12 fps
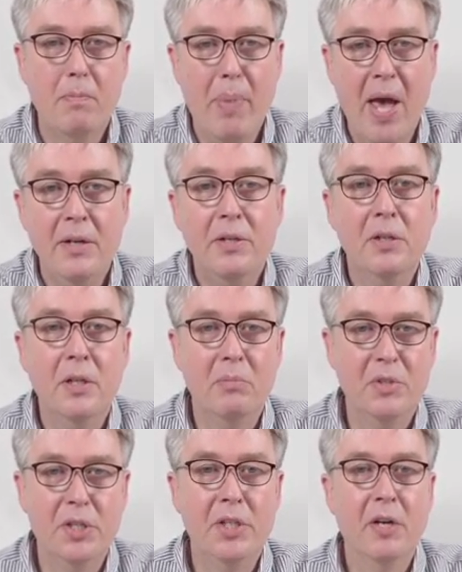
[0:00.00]

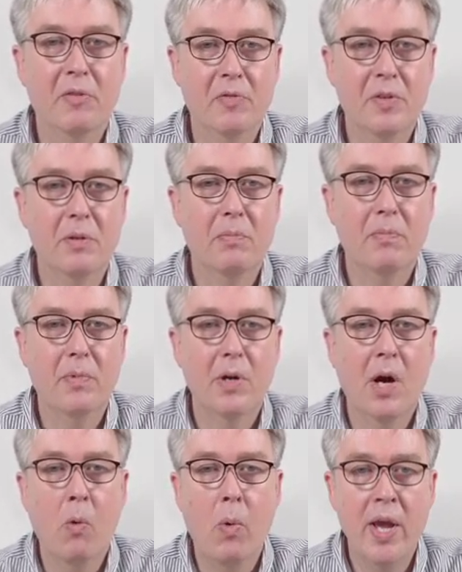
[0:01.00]
pendulum shift
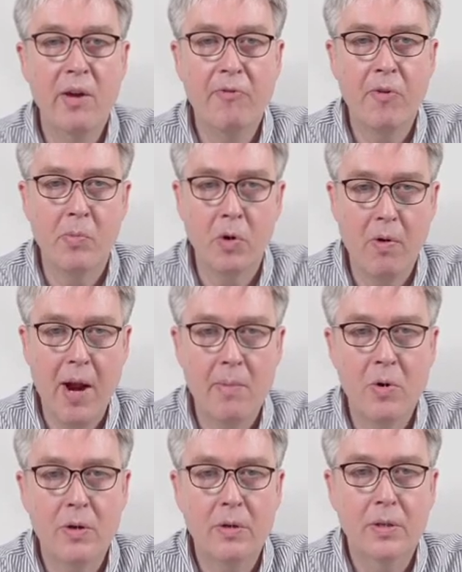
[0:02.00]
away from
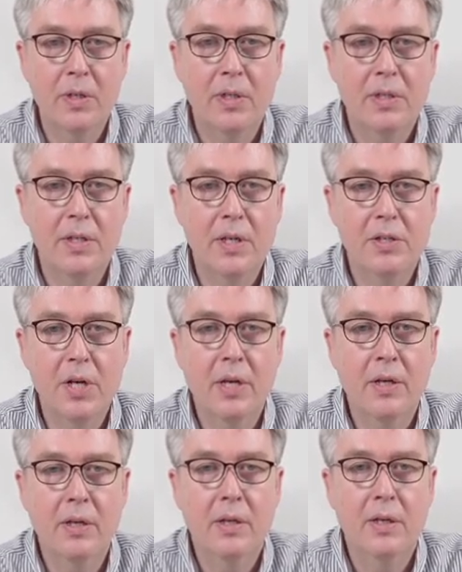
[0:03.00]
grammar
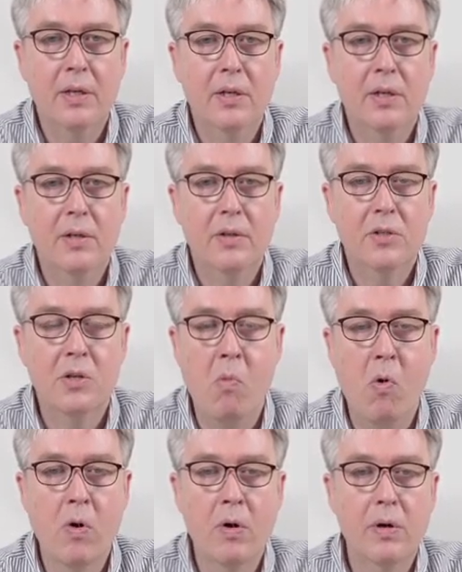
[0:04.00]
teaching to
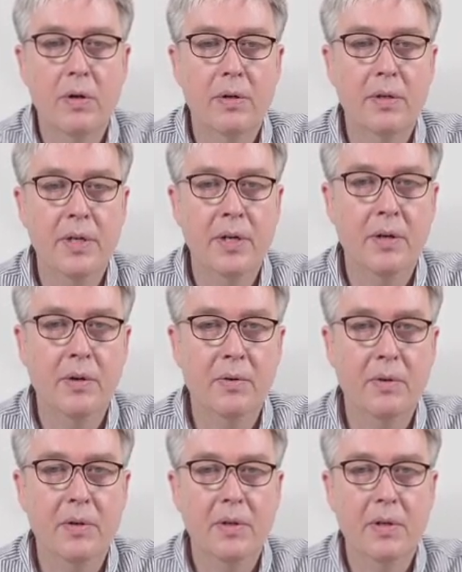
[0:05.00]
more, you know,
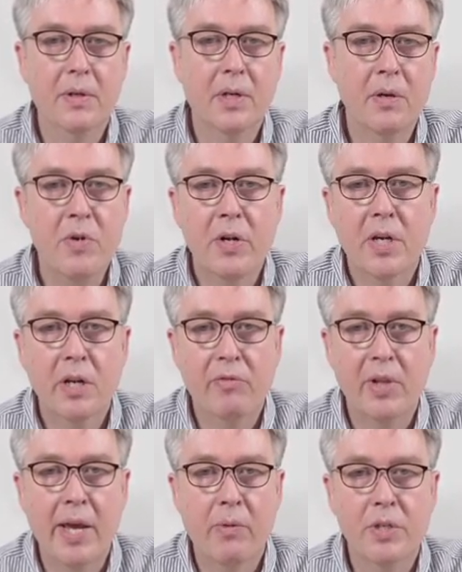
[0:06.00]
communicative
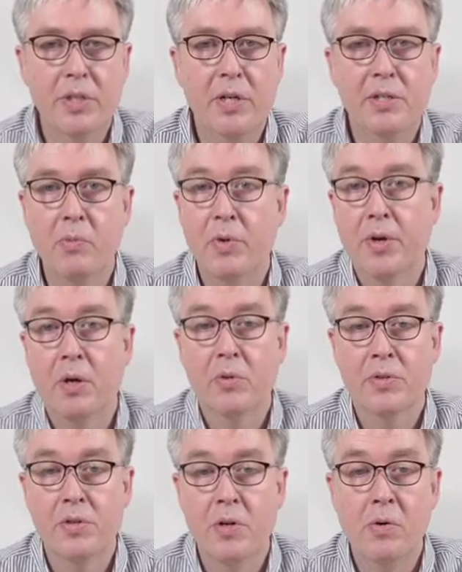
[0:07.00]
language teaching with
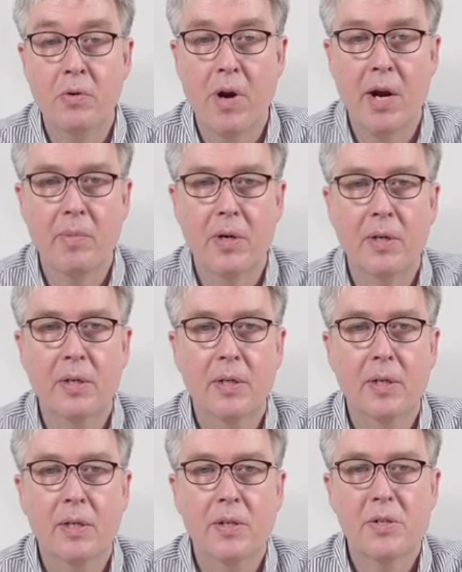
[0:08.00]
almost no grammar.
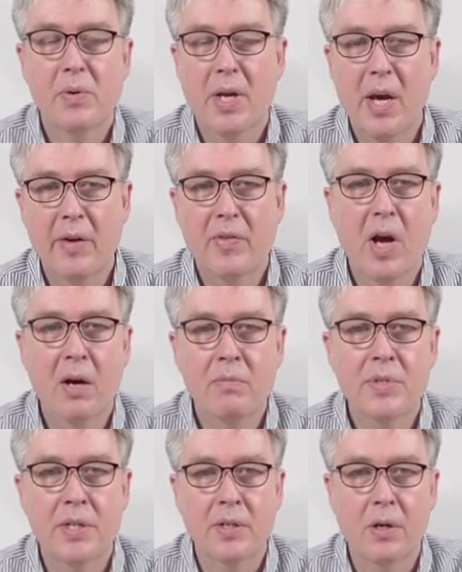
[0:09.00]
So it kind of
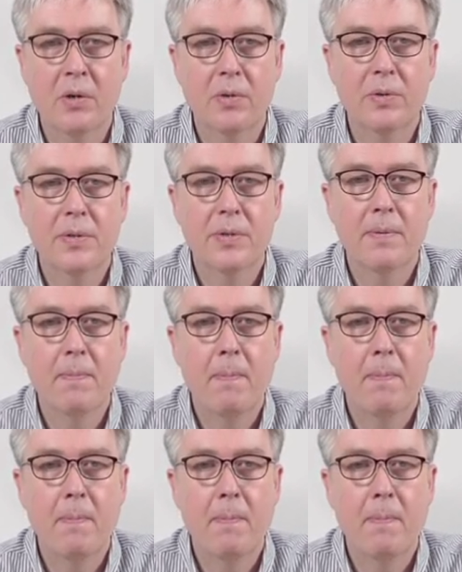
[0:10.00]
comes and goes.